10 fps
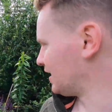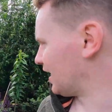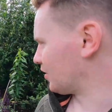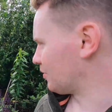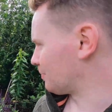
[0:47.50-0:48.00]

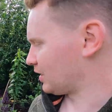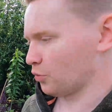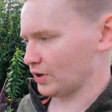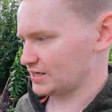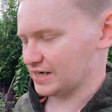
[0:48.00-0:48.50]
and a bit
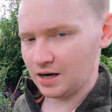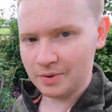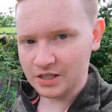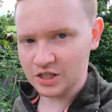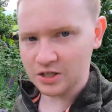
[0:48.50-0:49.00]
wind
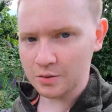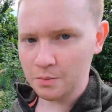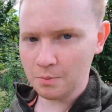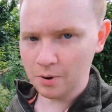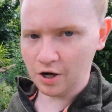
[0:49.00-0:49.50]
damaged,
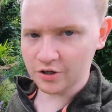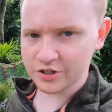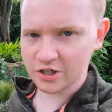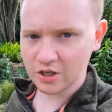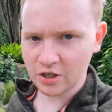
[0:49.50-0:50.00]

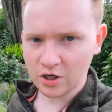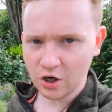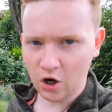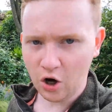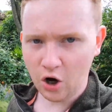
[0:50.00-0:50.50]
but
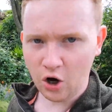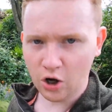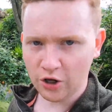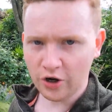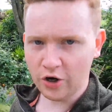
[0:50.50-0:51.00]

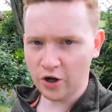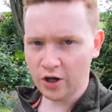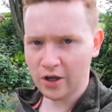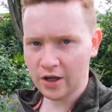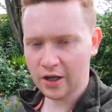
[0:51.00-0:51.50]
all in all,
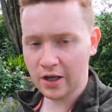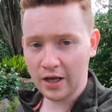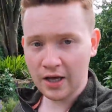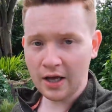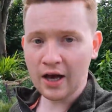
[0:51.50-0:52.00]

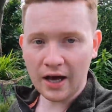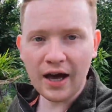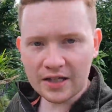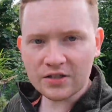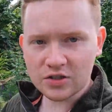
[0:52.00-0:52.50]

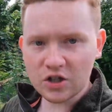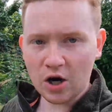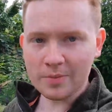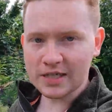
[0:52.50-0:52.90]
it's coming